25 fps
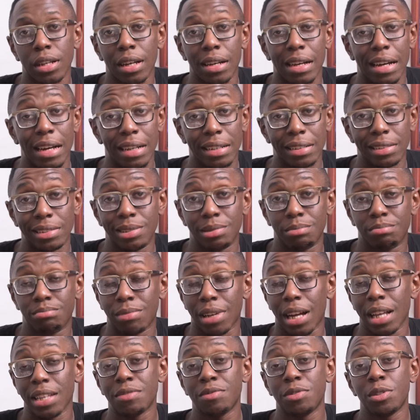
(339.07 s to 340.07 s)
And
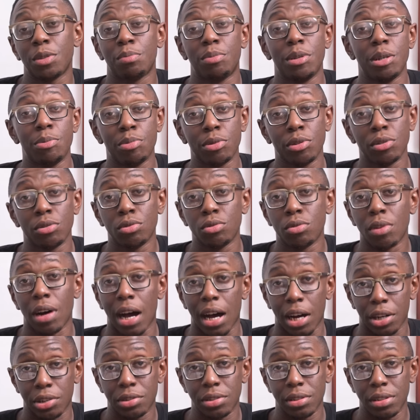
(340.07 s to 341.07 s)
that's for the people who
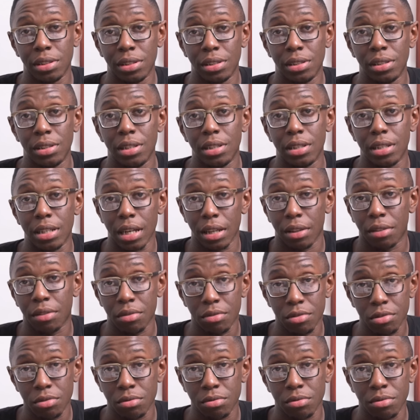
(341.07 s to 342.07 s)
actually get
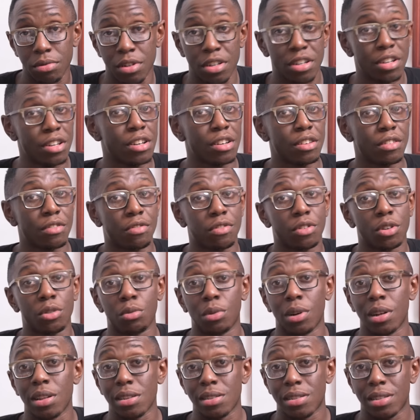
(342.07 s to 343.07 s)
through. For the
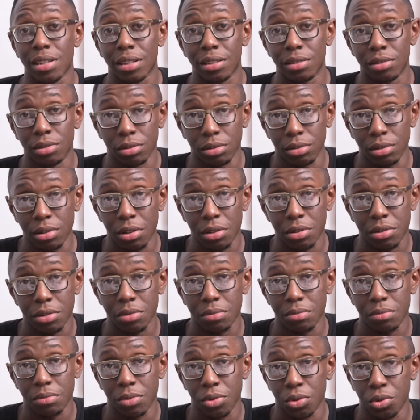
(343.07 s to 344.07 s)
ones that don't,
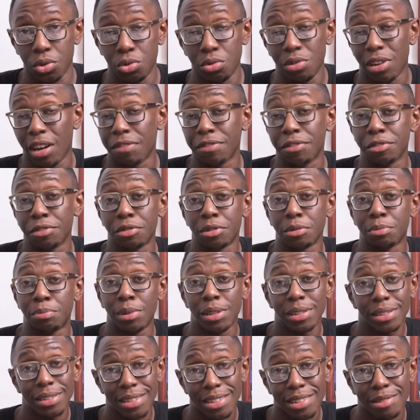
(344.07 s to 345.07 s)
you have to
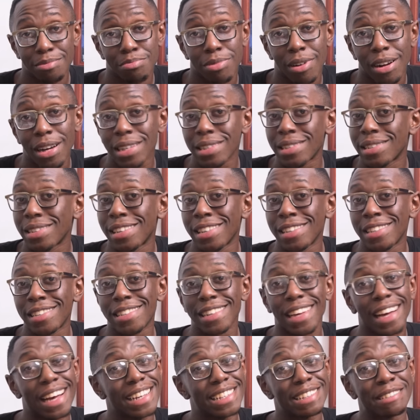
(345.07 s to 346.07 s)
repeat this process
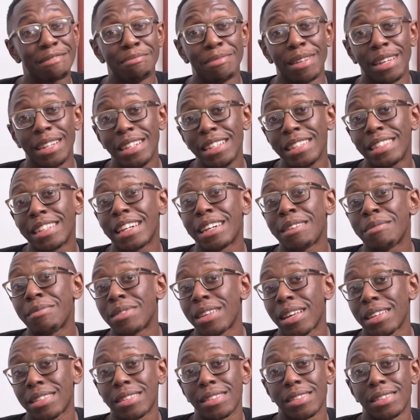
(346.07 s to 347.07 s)
as many times
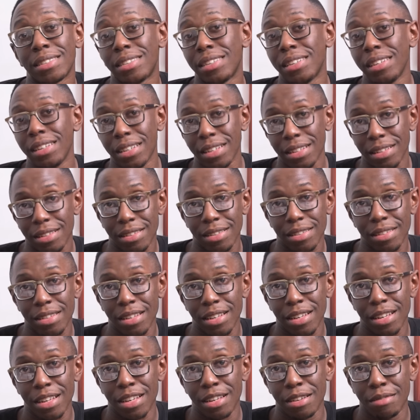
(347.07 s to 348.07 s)
as it takes
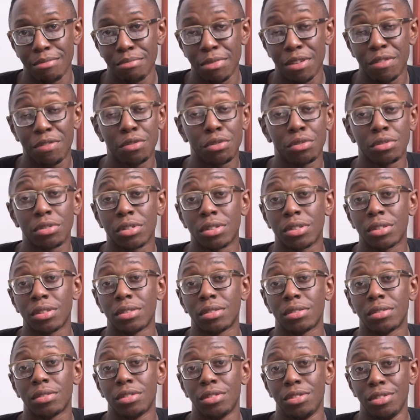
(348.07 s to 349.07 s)

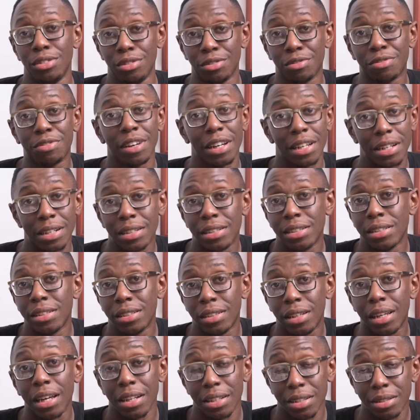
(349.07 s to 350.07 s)
before you finally
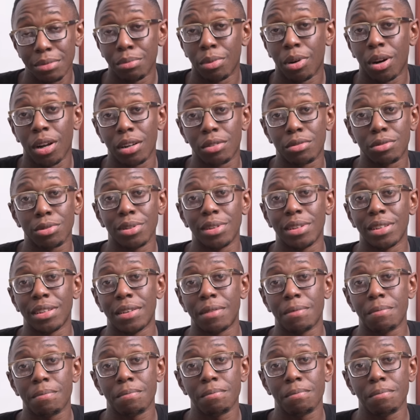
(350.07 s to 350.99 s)
get the ball rolling.